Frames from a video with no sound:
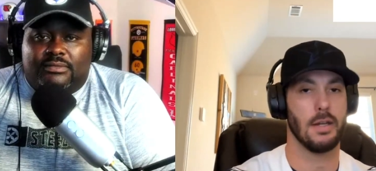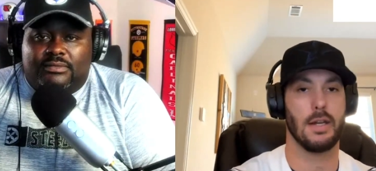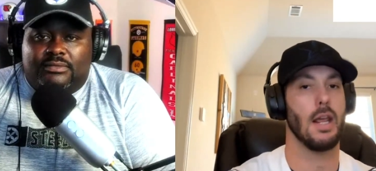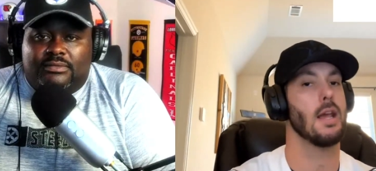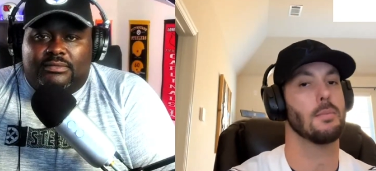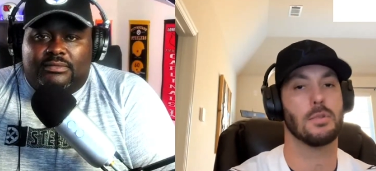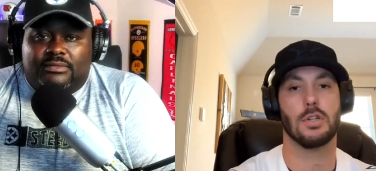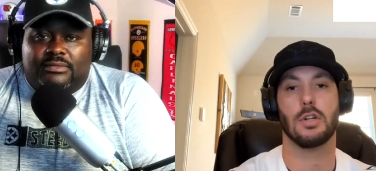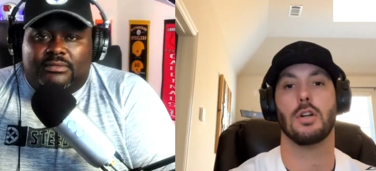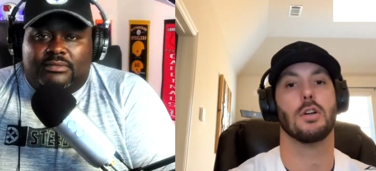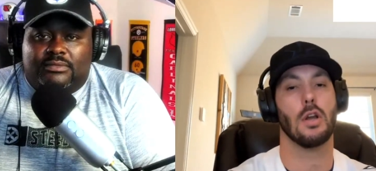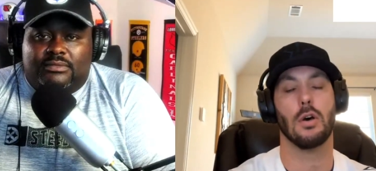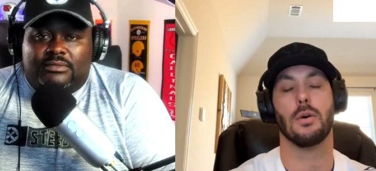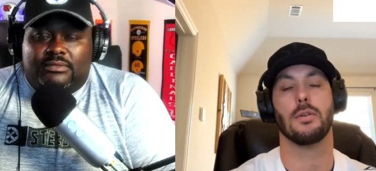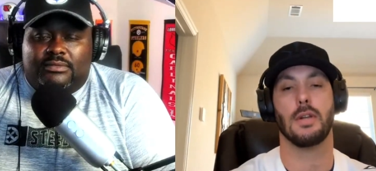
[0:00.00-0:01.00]
Speaker 1: I
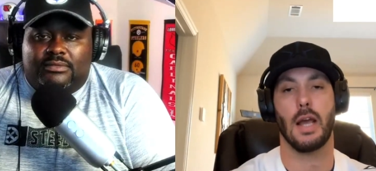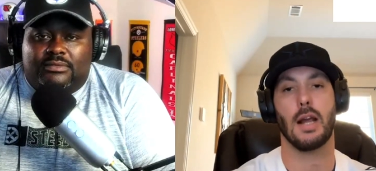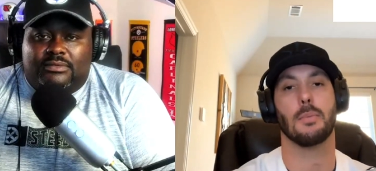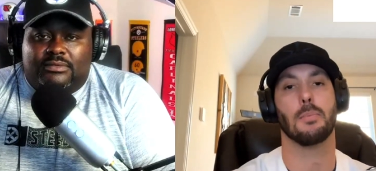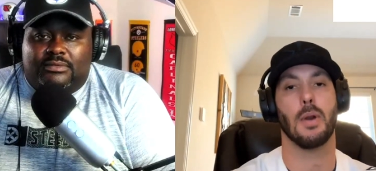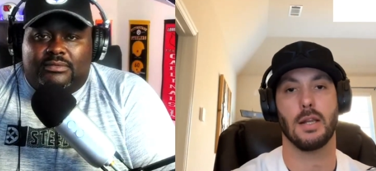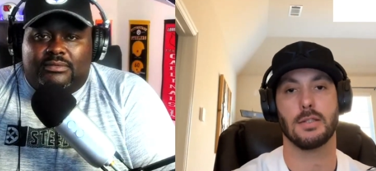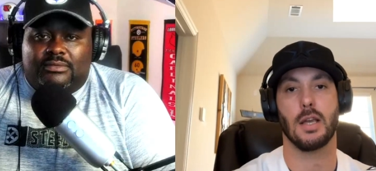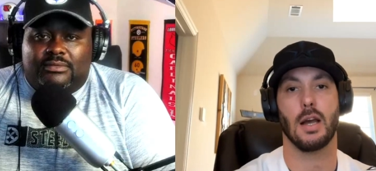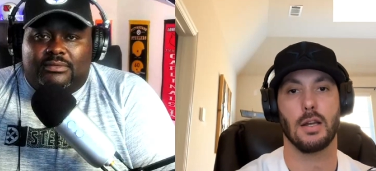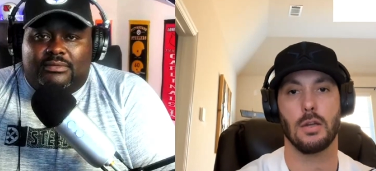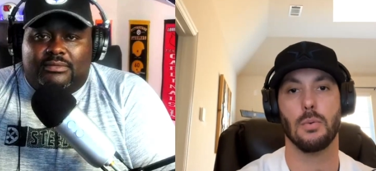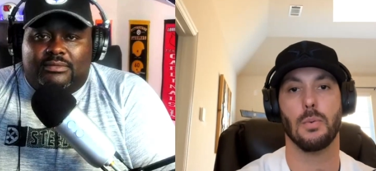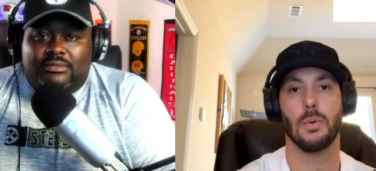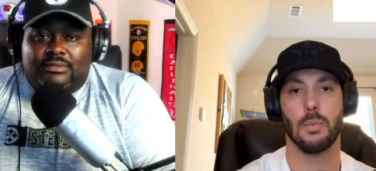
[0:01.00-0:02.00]
damn sure know
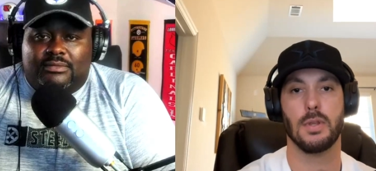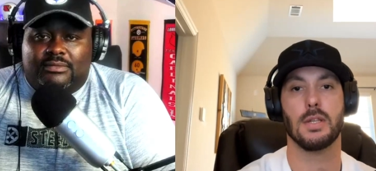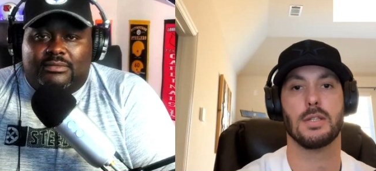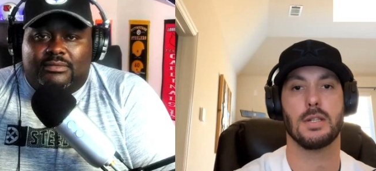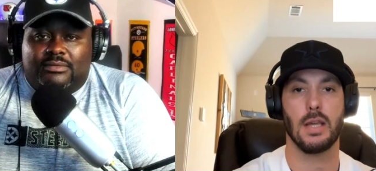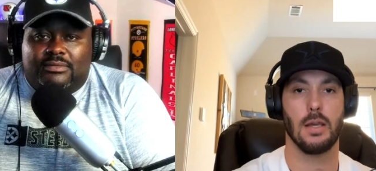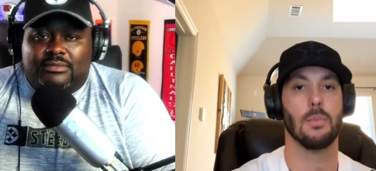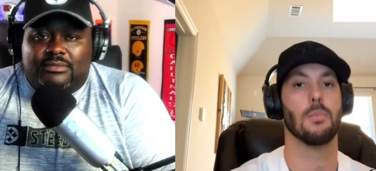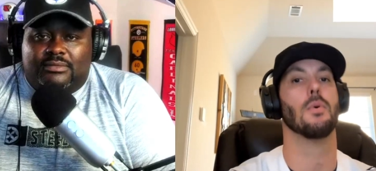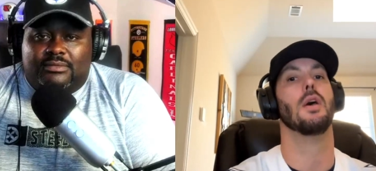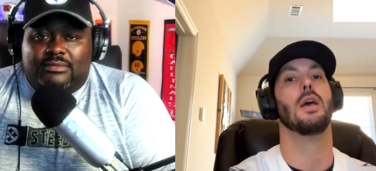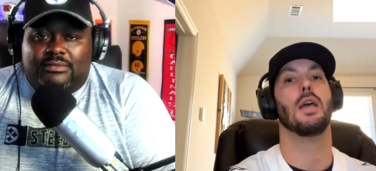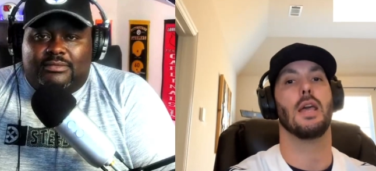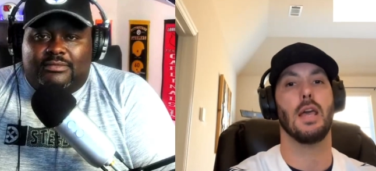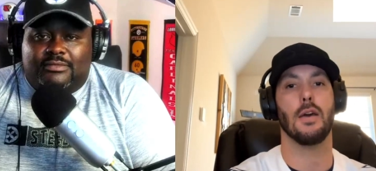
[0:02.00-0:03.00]
Dak Prescott can win with
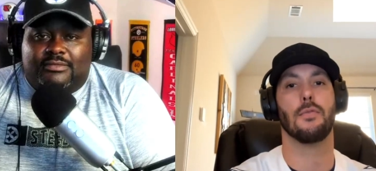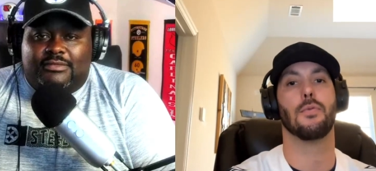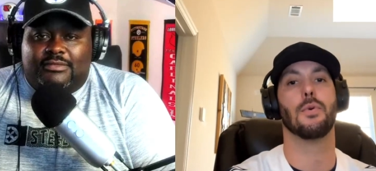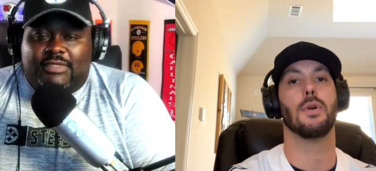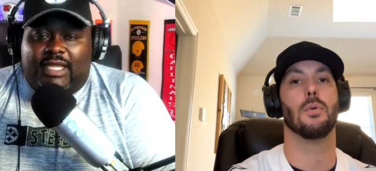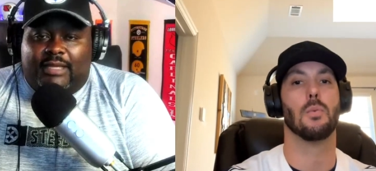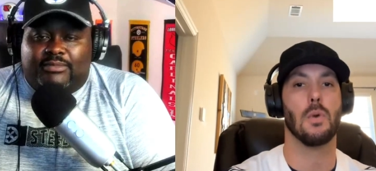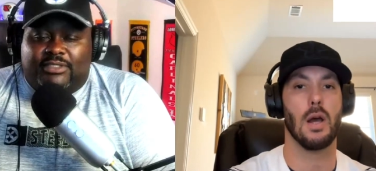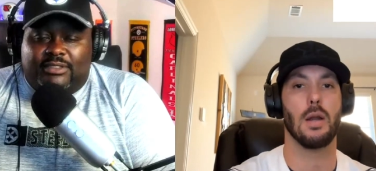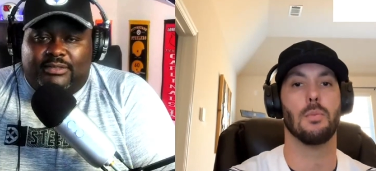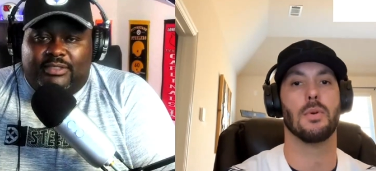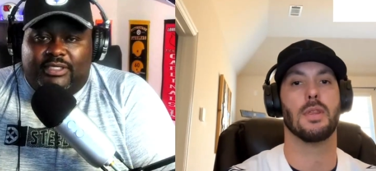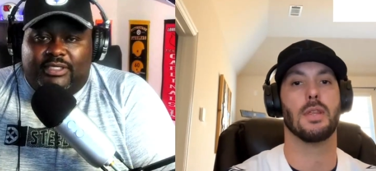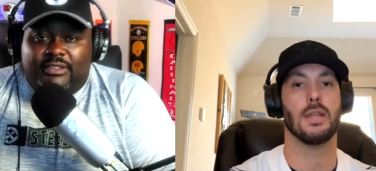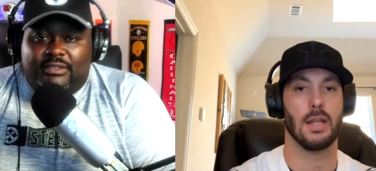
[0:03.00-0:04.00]
this team if Absolutely.